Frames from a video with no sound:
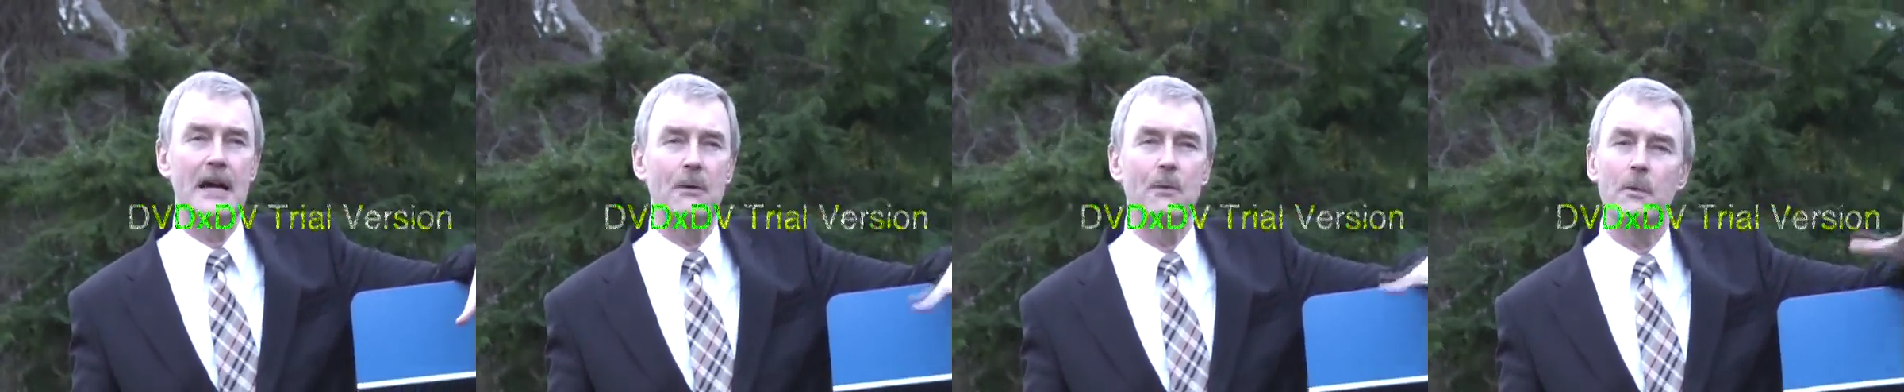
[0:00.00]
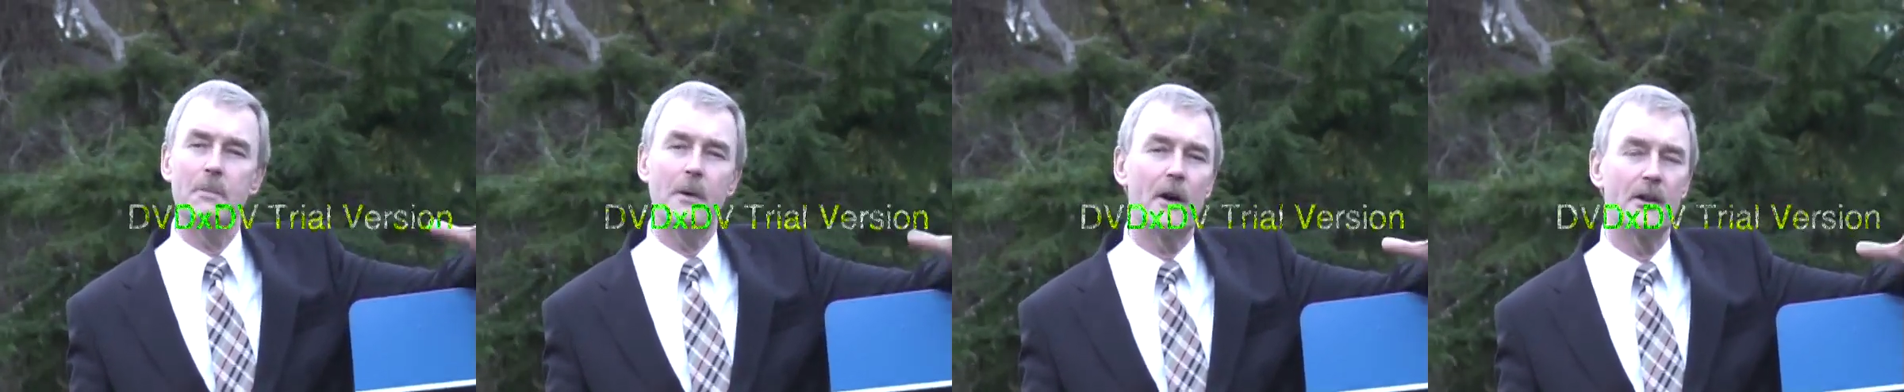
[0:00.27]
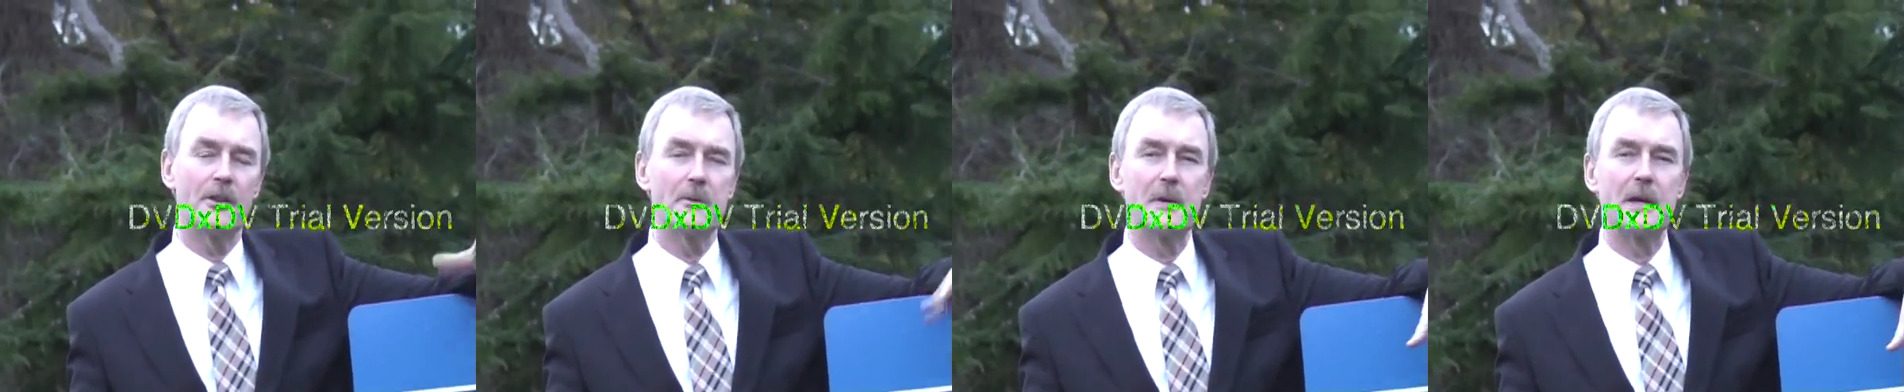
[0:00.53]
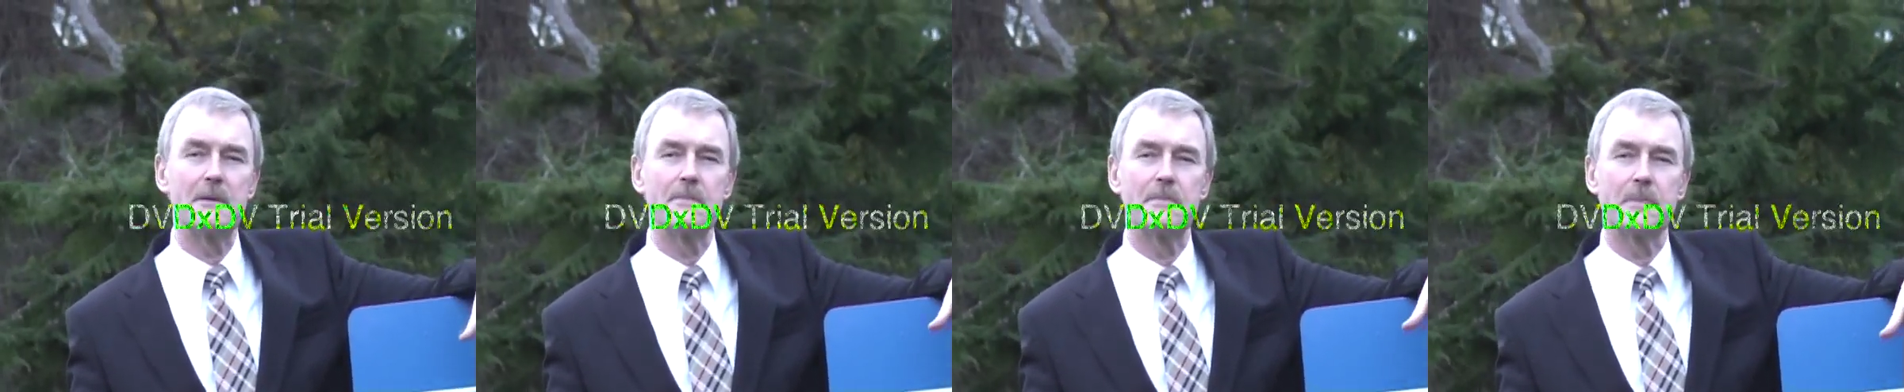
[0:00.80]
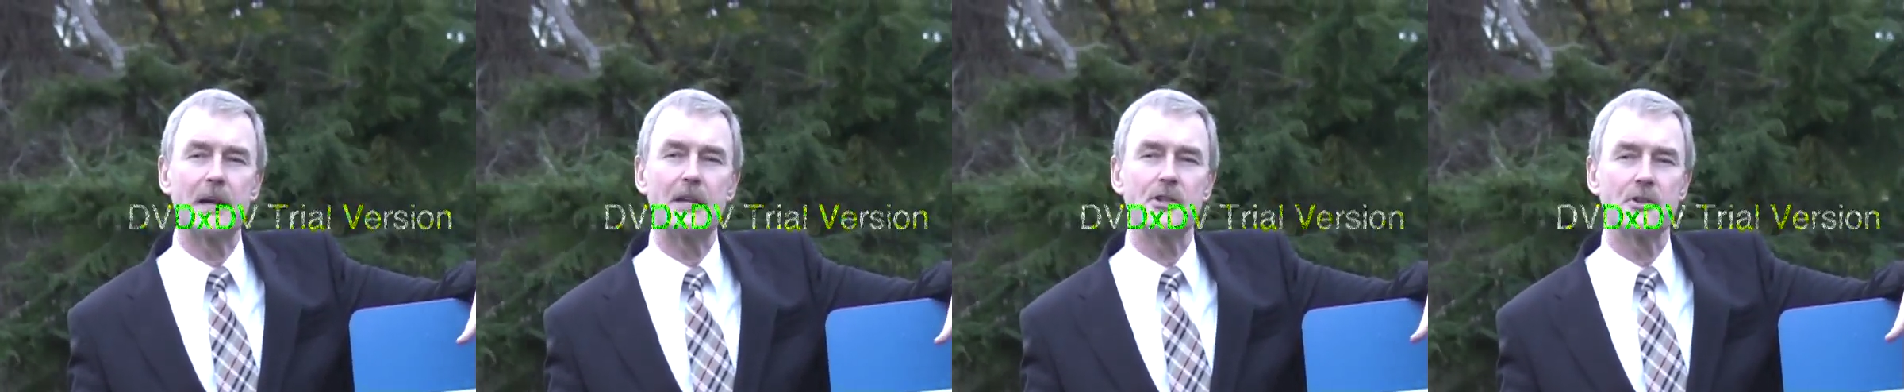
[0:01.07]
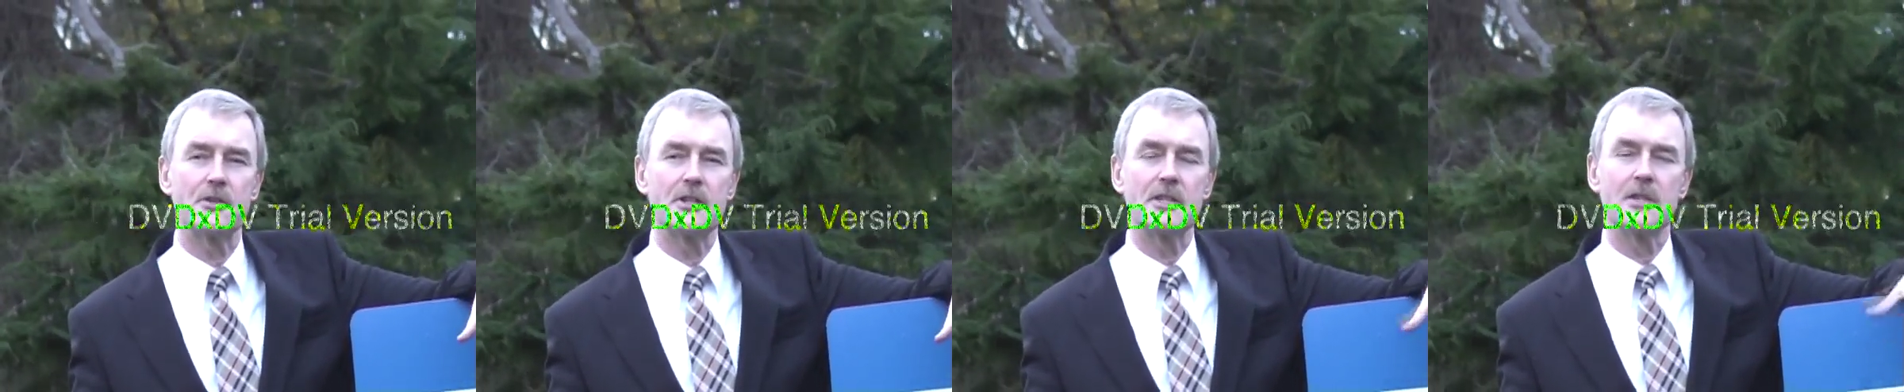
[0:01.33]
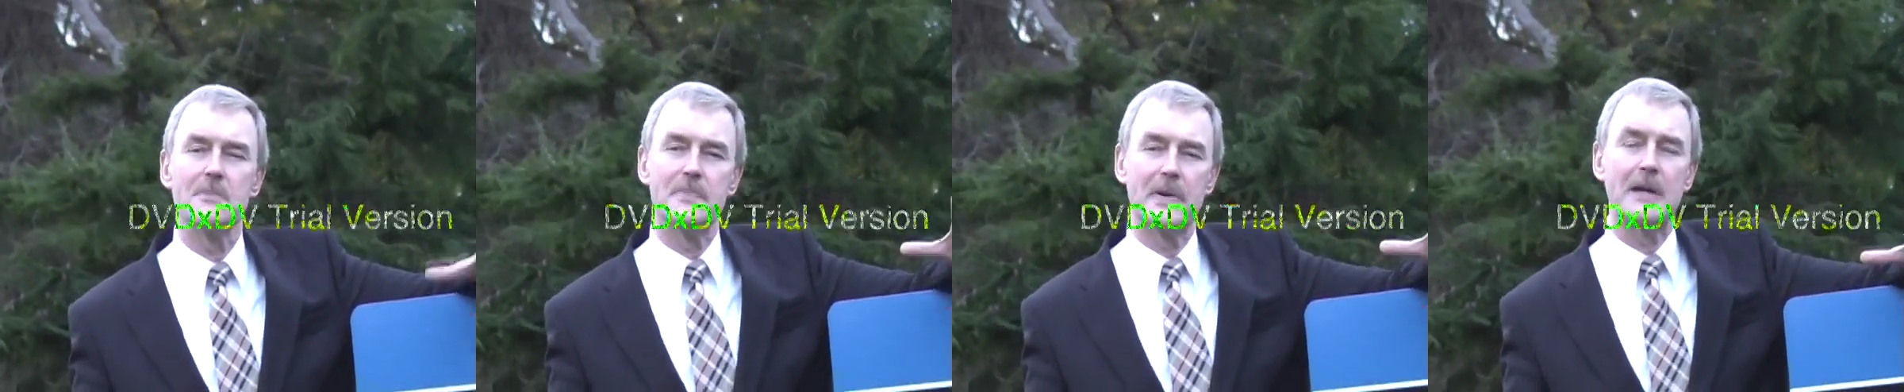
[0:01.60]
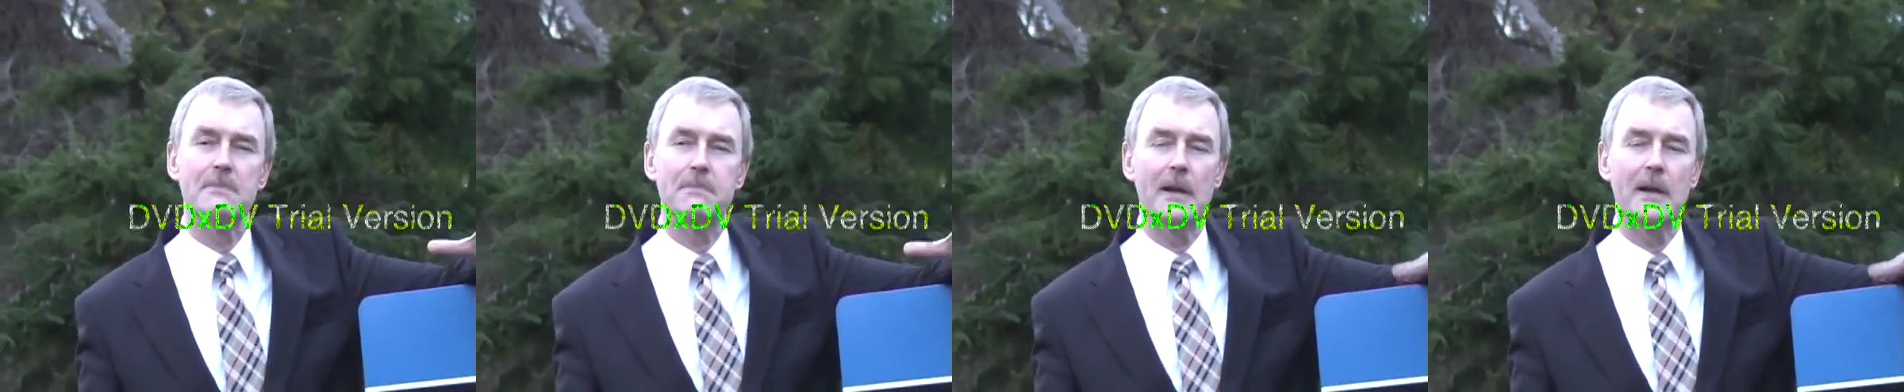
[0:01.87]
and what part of the big picture is the big